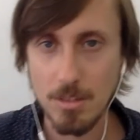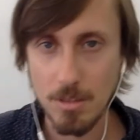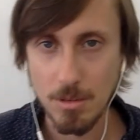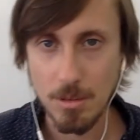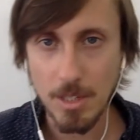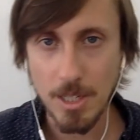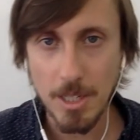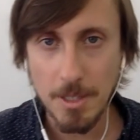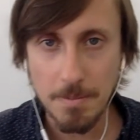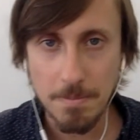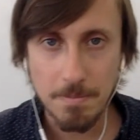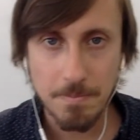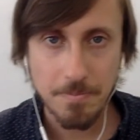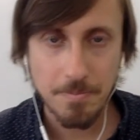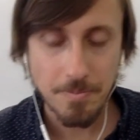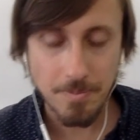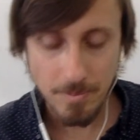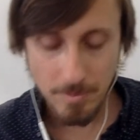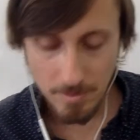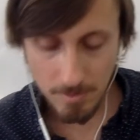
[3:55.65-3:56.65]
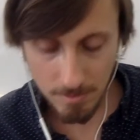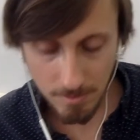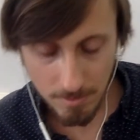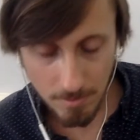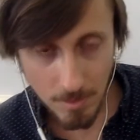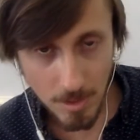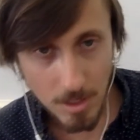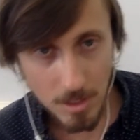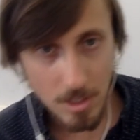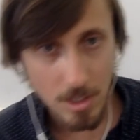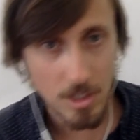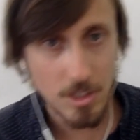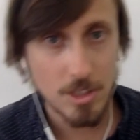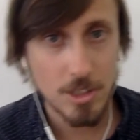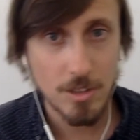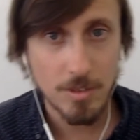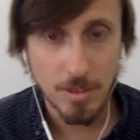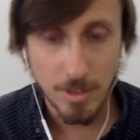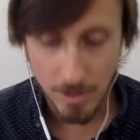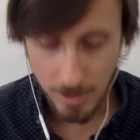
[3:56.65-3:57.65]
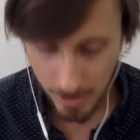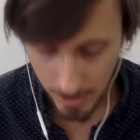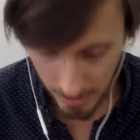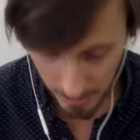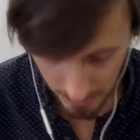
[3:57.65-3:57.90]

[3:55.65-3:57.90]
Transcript: Okay? Controversy.